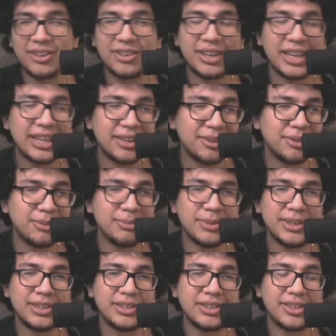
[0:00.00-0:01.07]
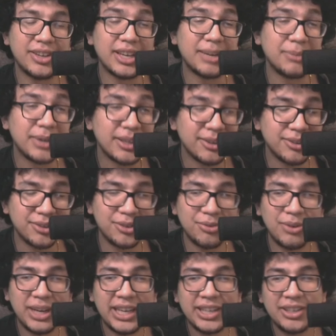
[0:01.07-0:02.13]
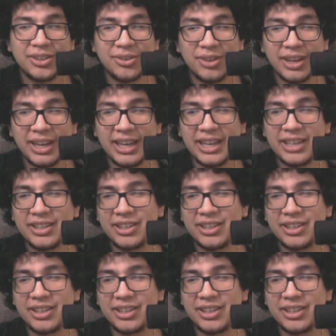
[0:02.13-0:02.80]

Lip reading: You can't do much, and you got to be close range to engage,